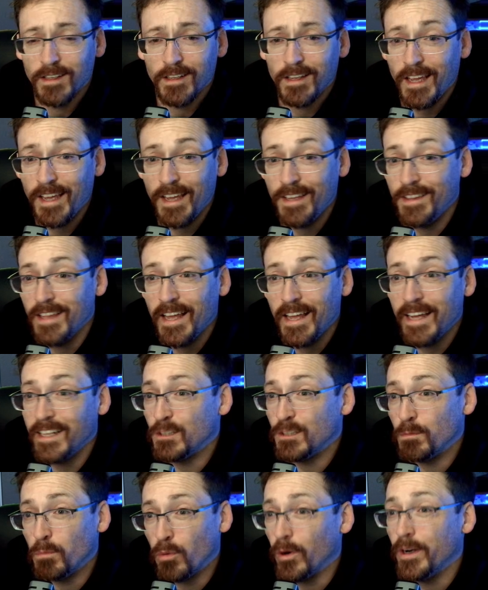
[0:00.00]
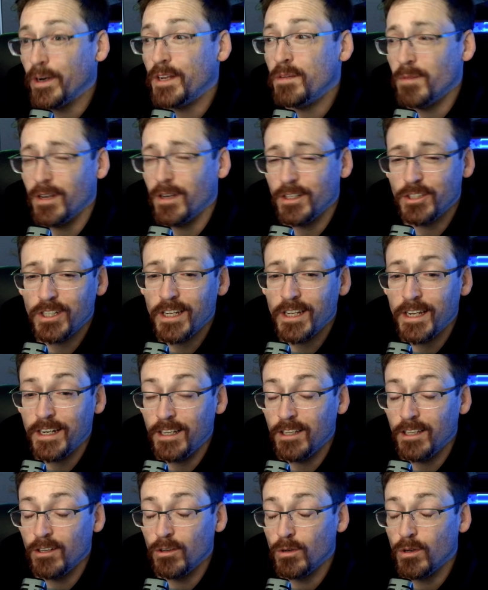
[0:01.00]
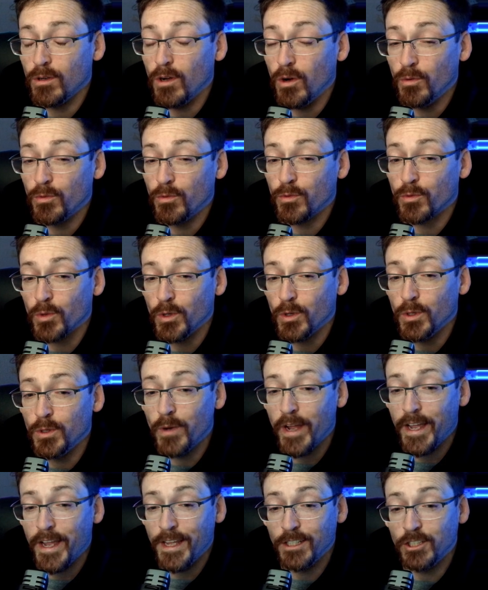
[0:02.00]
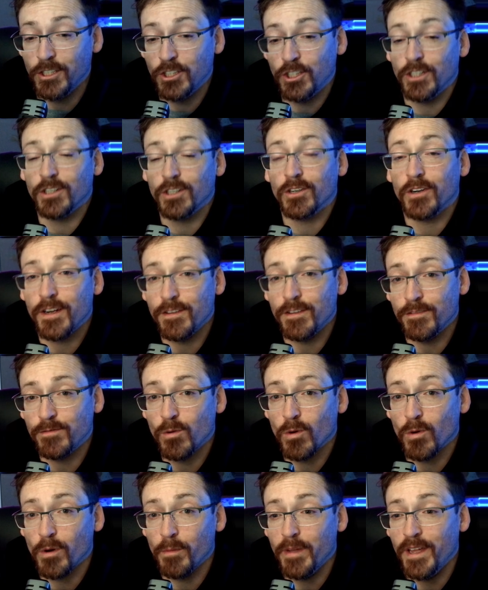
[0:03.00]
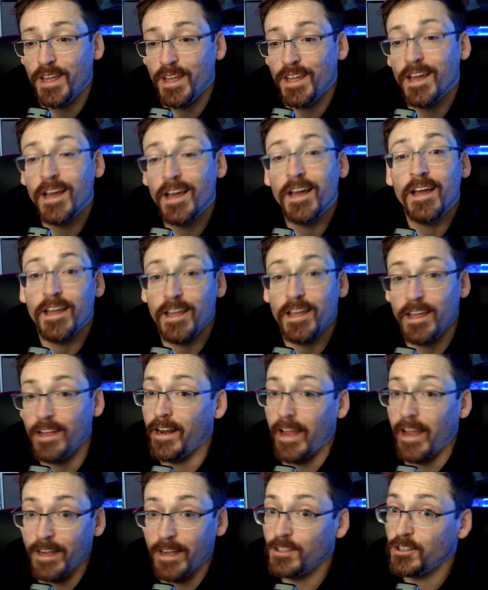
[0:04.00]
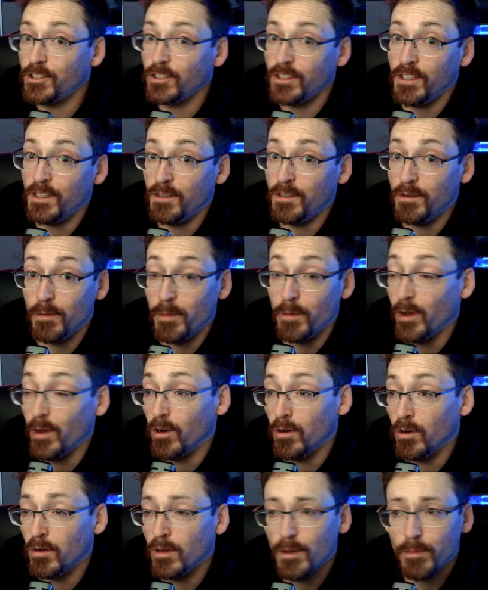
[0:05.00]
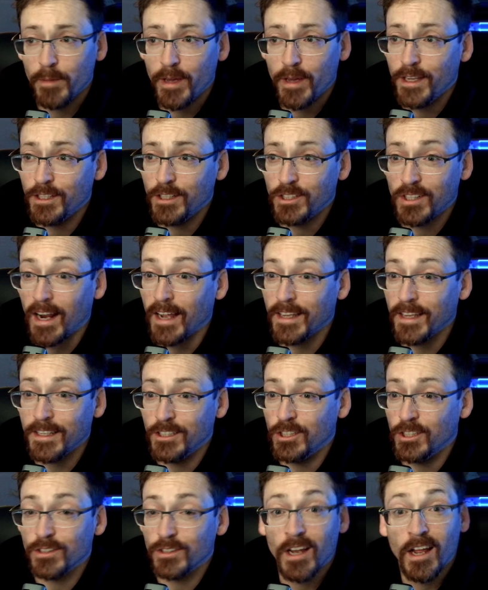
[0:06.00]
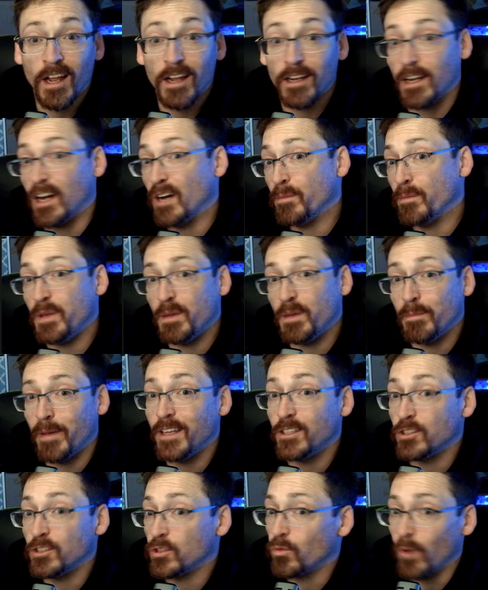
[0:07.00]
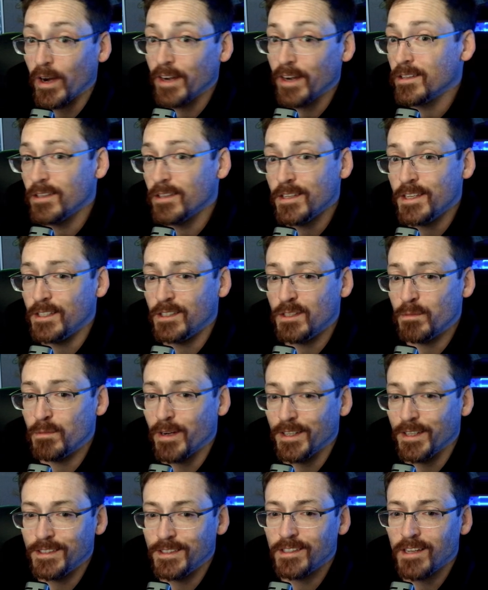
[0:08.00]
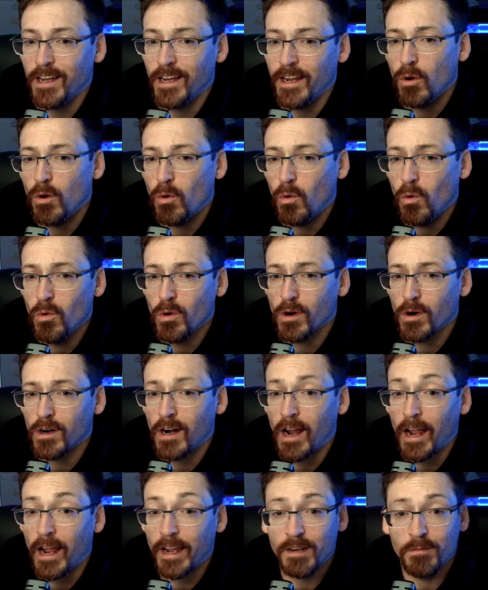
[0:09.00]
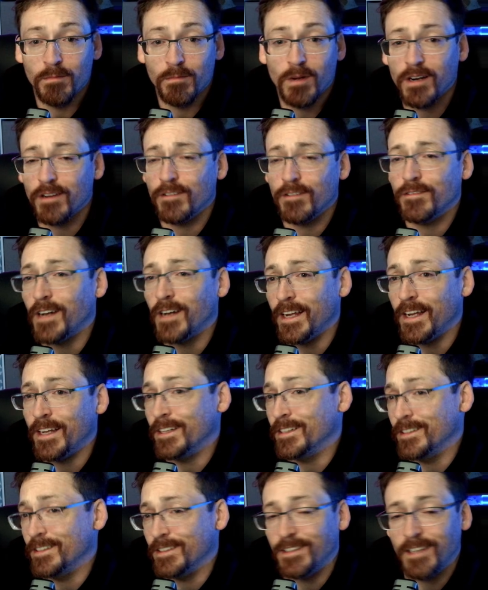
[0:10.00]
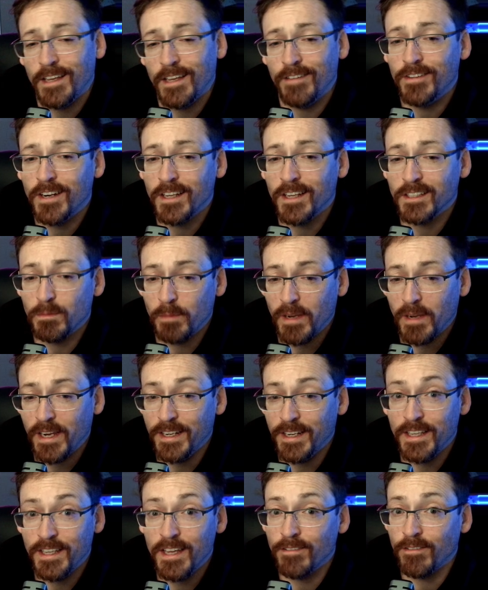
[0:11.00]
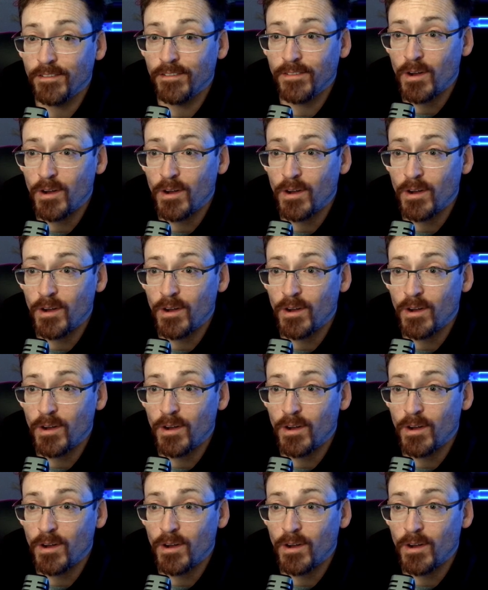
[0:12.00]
And that's pretty much it. It'll go through and generate for me an HTML page that I can just copy and paste directly into my site, or I can modify it and save it as a PDF if I